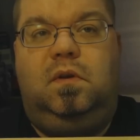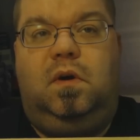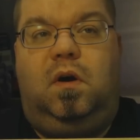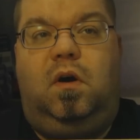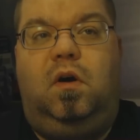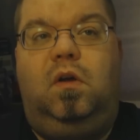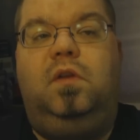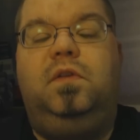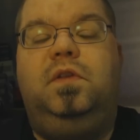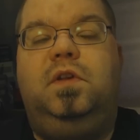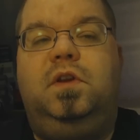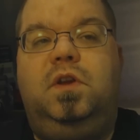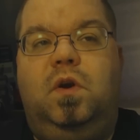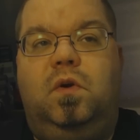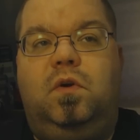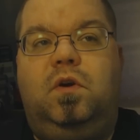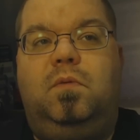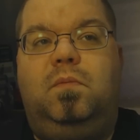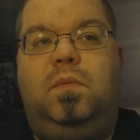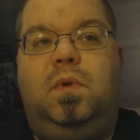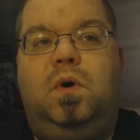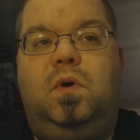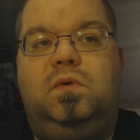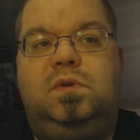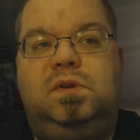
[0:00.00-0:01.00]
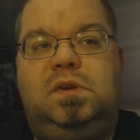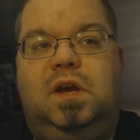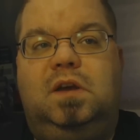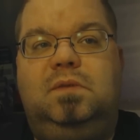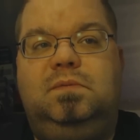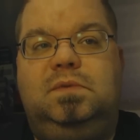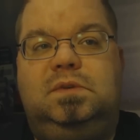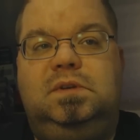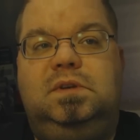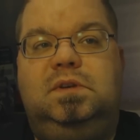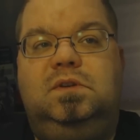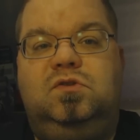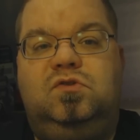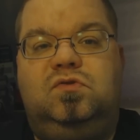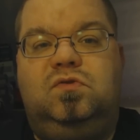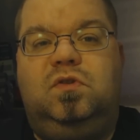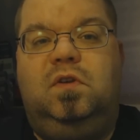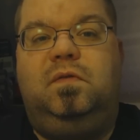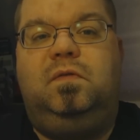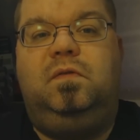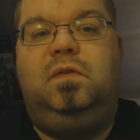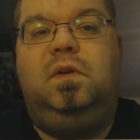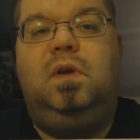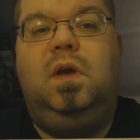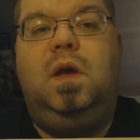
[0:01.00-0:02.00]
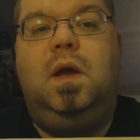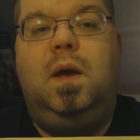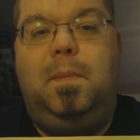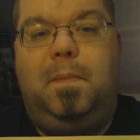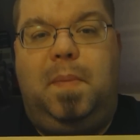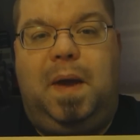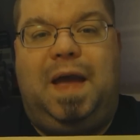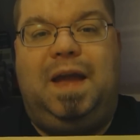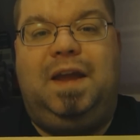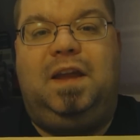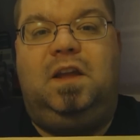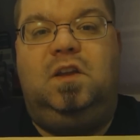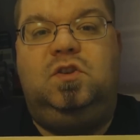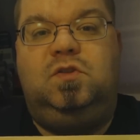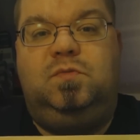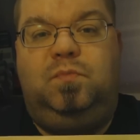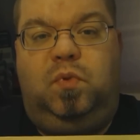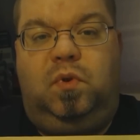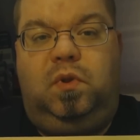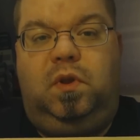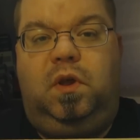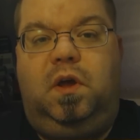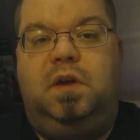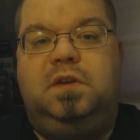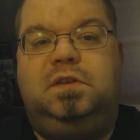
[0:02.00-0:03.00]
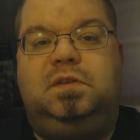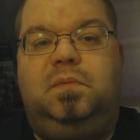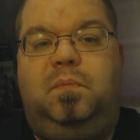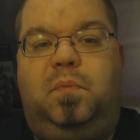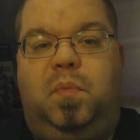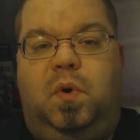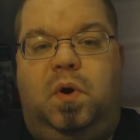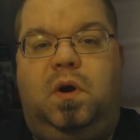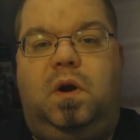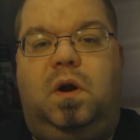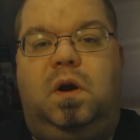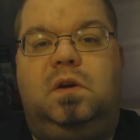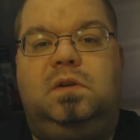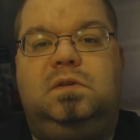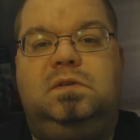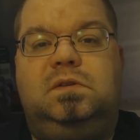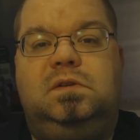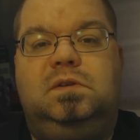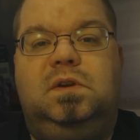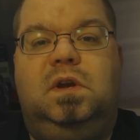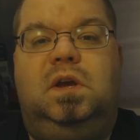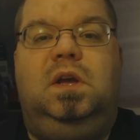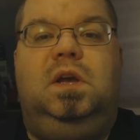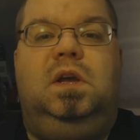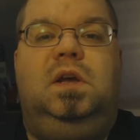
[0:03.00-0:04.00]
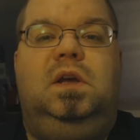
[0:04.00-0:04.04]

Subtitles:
all of the Yokomo Type C Drift Package Plus parts.